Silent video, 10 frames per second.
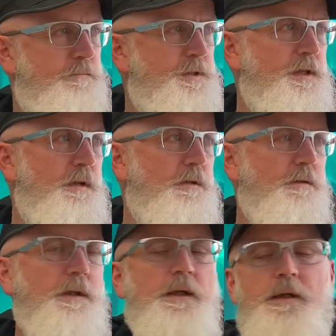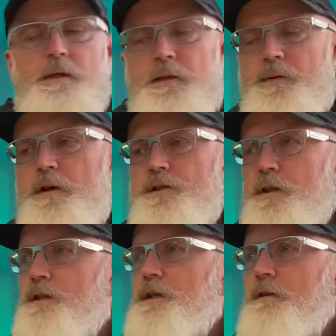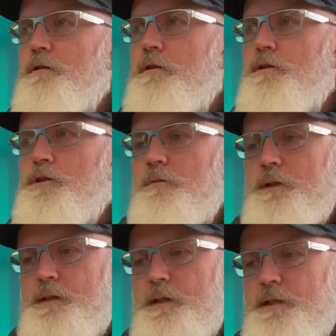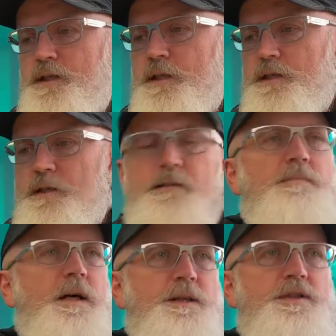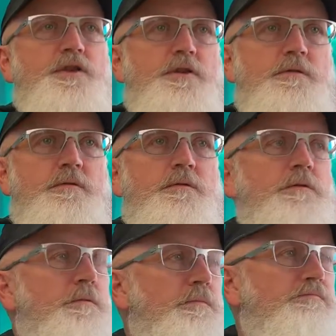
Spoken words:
So the project is unusual in the sense that it combines 2